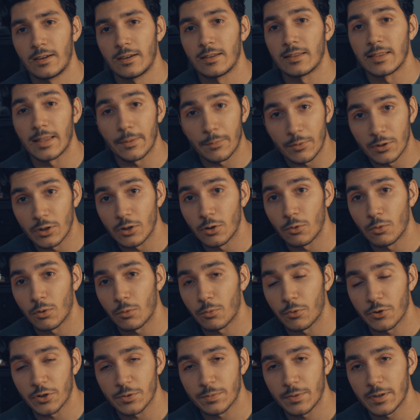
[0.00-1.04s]
Let me know what
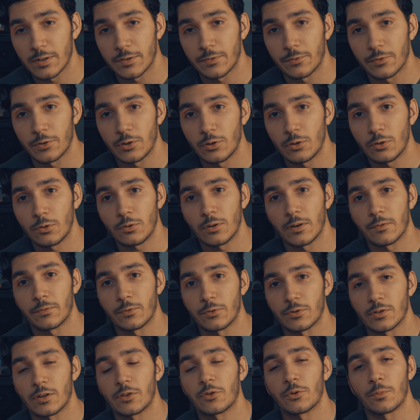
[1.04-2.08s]
works best for you. If
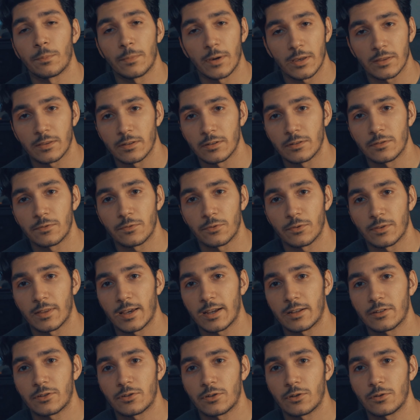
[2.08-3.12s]
there's other methods for
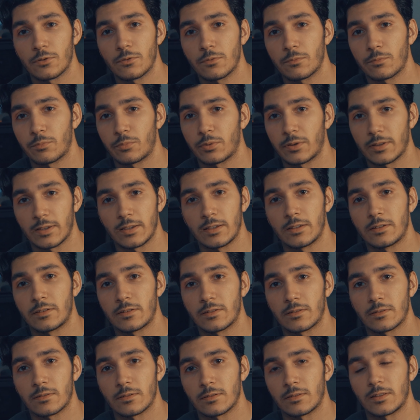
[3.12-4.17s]
that too,
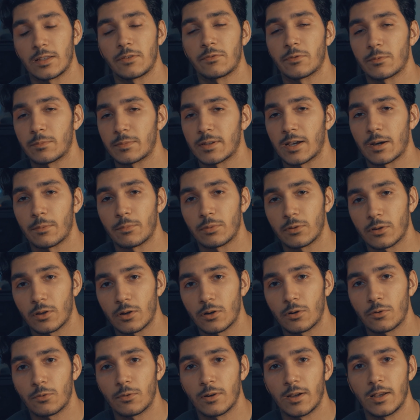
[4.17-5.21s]
please leave them down
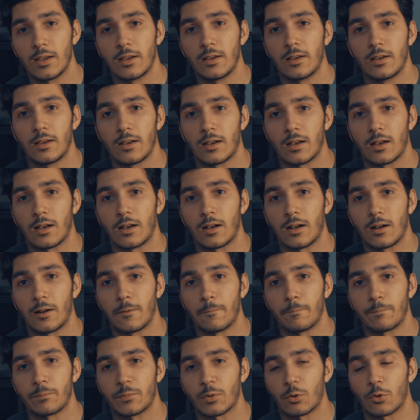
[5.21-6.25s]
below.
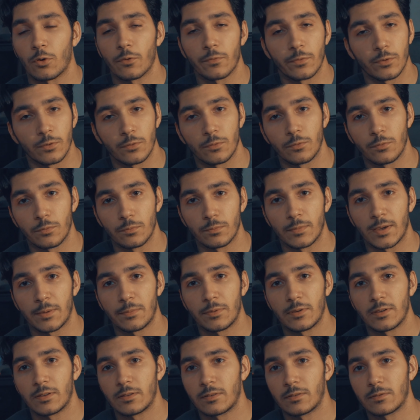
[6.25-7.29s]
Or if you
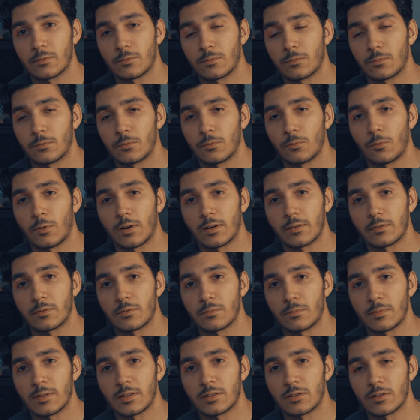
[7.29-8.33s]
maybe
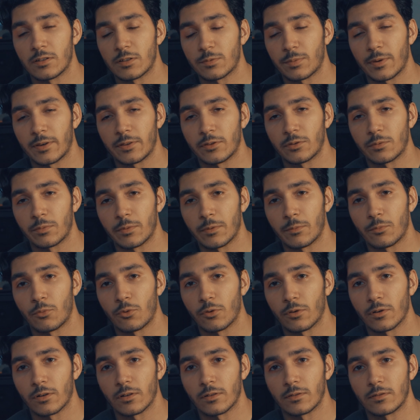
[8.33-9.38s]
want me to explain a little bit
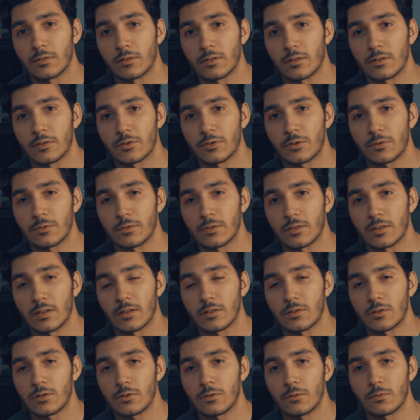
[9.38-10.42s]
more on a certain
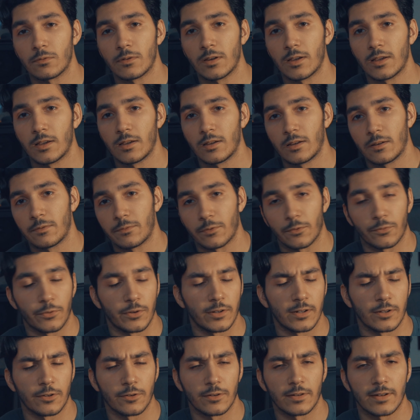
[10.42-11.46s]
thing too, feel
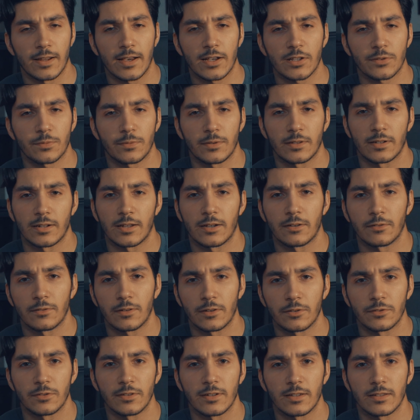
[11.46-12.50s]
free to go ahead and ask me, and
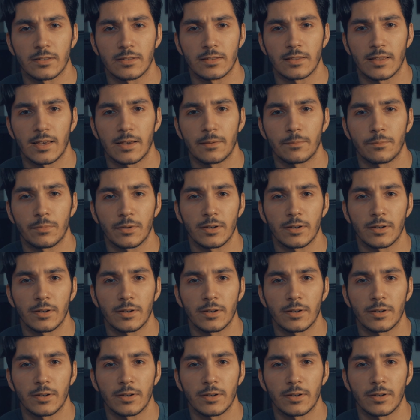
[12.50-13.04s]
I'll dig into that.